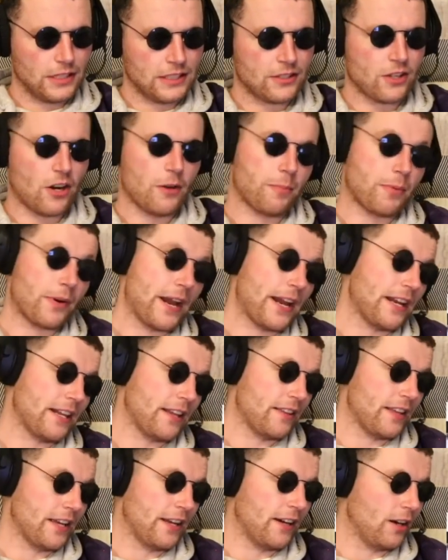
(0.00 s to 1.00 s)
He's got Brady
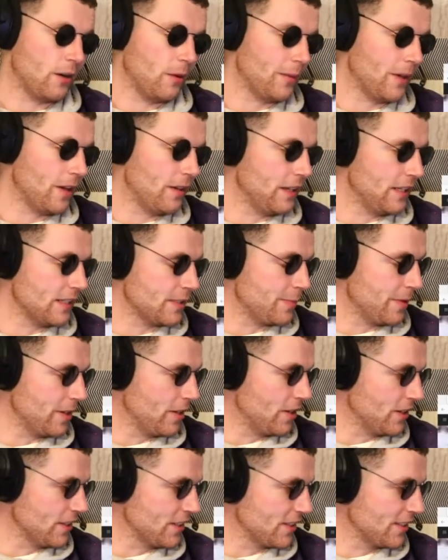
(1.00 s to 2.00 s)
at the helm, though, let's be
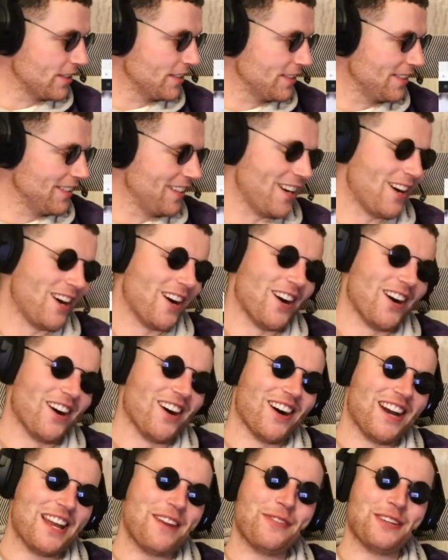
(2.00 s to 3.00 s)
honest.
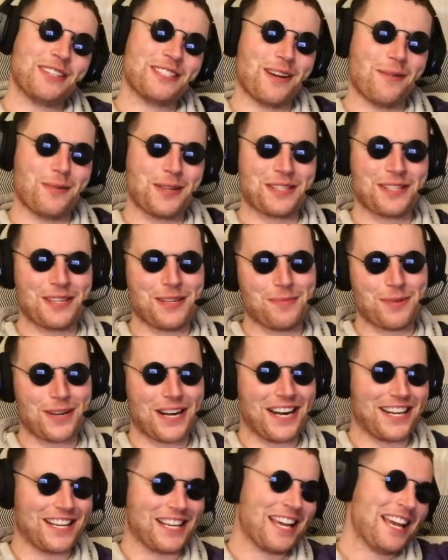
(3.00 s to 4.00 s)
Oh, every time I see
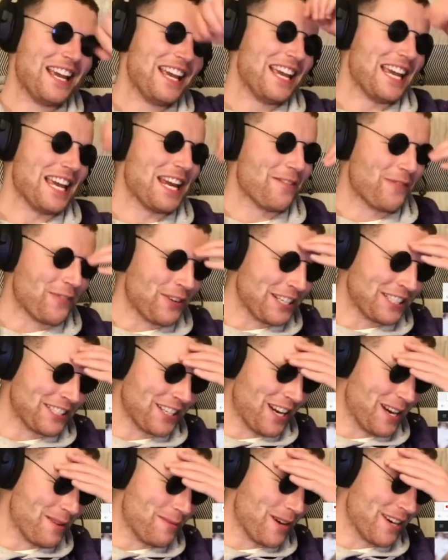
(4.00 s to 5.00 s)
Brady, every
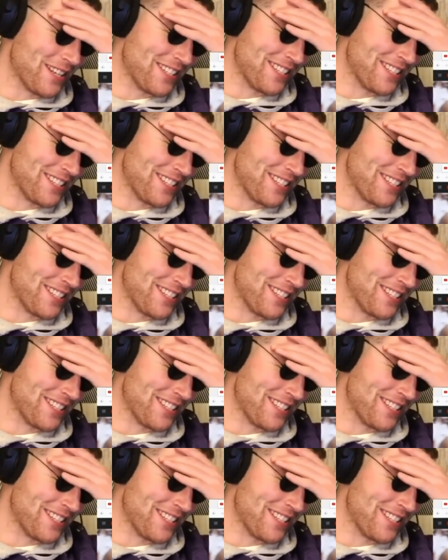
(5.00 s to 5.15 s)
time I